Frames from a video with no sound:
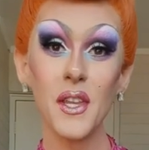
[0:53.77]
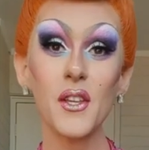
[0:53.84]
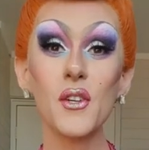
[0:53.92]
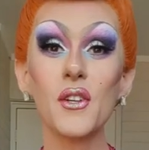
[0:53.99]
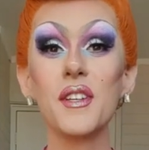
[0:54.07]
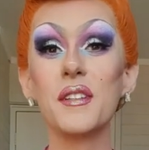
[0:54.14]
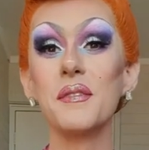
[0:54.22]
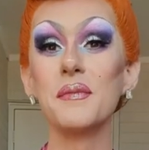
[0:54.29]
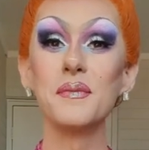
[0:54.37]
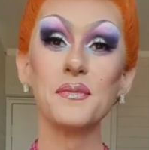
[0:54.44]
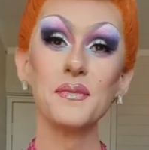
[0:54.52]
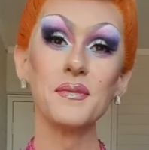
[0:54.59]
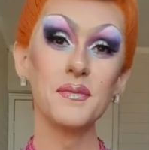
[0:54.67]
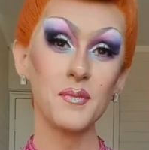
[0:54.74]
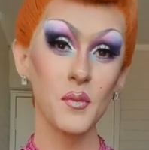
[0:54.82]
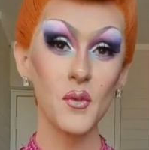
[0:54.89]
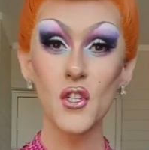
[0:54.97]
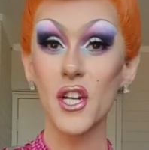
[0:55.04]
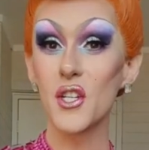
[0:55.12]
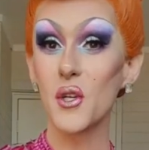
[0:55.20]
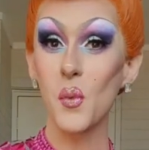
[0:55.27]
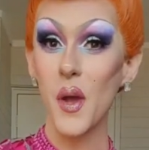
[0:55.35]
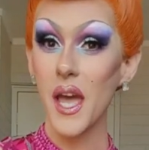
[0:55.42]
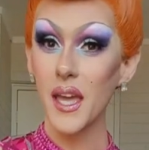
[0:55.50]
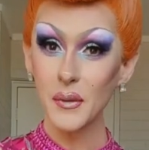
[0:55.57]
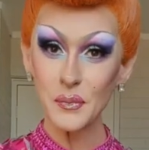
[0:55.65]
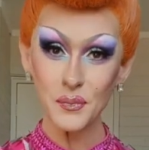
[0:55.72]
You can judge
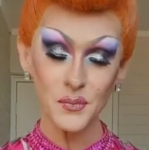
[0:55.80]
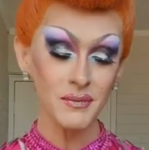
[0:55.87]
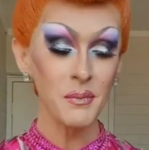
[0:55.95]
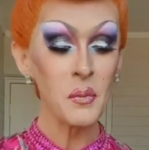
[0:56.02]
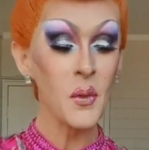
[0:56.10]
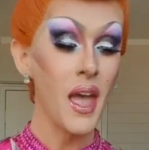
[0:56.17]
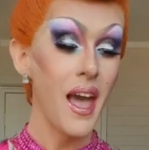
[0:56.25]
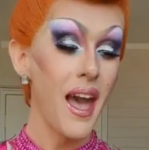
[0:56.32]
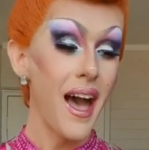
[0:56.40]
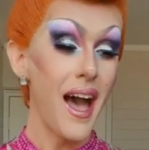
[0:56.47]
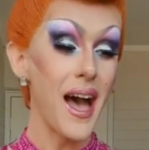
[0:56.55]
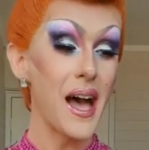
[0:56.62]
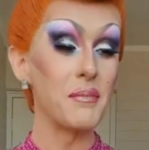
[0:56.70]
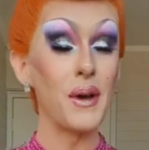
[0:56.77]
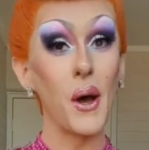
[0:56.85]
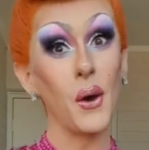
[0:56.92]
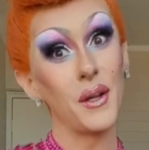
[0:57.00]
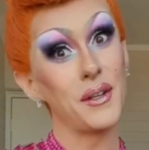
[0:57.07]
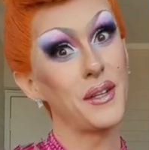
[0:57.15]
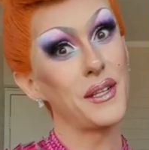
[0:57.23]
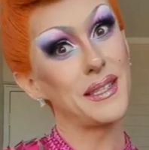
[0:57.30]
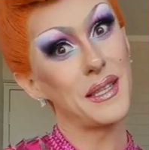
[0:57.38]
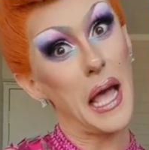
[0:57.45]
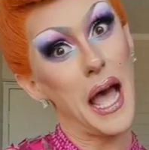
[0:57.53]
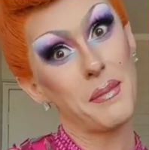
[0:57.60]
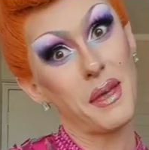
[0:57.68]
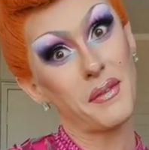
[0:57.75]
away. I'm
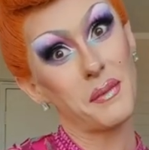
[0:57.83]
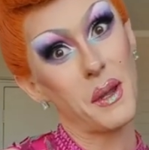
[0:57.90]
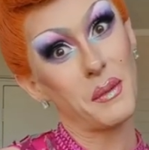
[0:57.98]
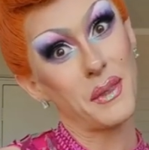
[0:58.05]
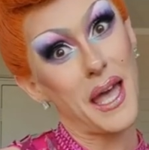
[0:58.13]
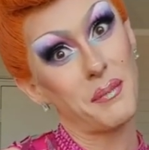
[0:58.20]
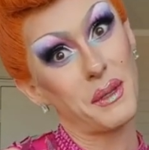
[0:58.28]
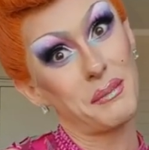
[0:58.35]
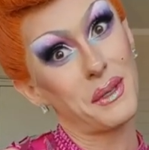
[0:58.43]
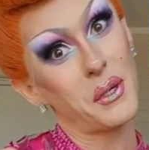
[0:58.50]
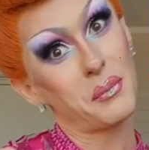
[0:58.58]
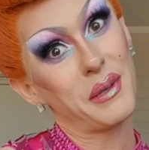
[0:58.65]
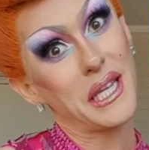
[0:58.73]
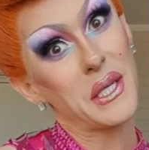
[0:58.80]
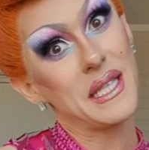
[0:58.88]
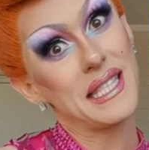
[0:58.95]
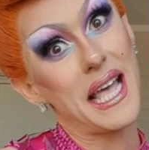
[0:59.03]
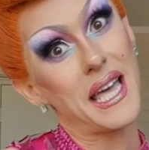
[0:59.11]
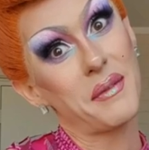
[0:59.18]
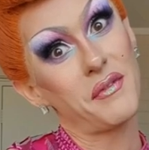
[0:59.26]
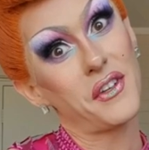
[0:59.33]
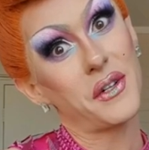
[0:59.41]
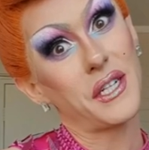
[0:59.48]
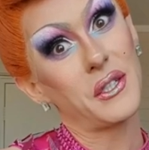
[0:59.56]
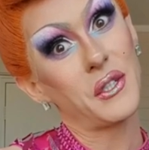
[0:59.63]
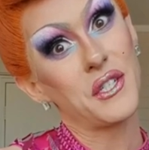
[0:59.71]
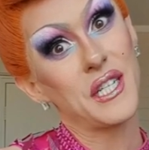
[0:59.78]
having mine with almond milk because I'm very
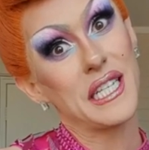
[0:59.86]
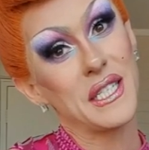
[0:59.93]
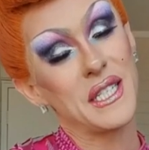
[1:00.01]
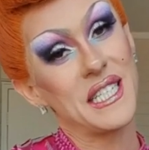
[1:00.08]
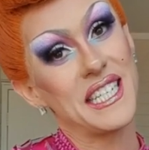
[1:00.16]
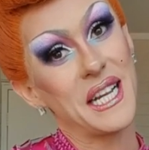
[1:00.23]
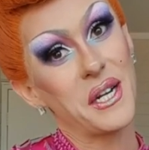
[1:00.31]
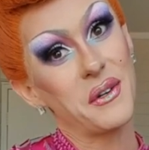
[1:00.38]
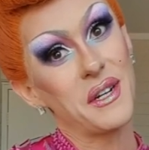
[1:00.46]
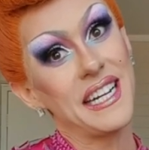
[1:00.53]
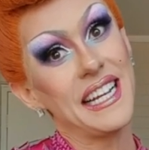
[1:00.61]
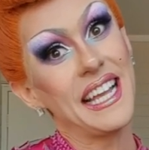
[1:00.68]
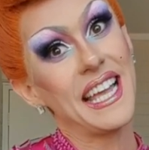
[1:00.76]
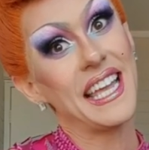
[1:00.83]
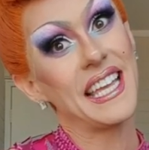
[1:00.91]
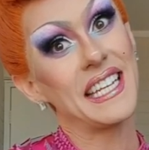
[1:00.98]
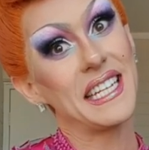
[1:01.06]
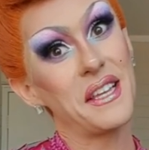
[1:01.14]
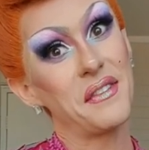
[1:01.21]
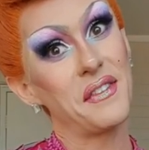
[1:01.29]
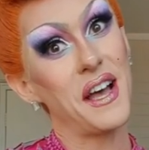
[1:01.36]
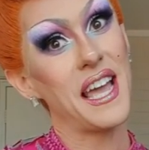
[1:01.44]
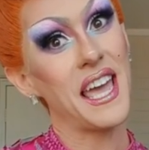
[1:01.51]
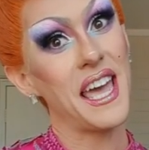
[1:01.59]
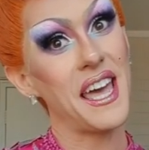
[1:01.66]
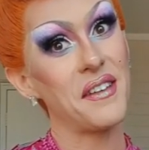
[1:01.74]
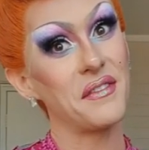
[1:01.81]
allergic to dairy, and if I
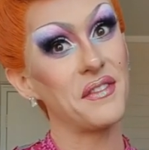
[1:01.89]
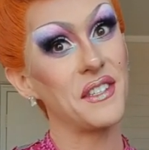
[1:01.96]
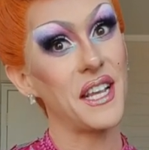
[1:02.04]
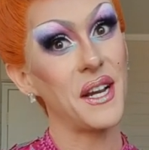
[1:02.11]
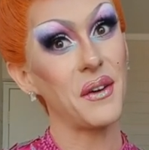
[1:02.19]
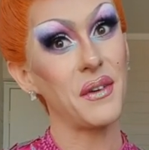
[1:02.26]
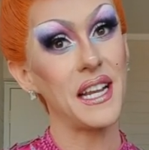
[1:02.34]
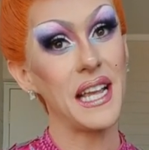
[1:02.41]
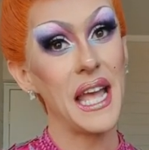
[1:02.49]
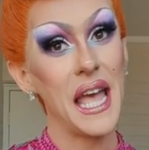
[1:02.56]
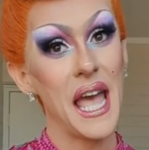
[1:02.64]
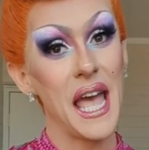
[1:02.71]
have dairy,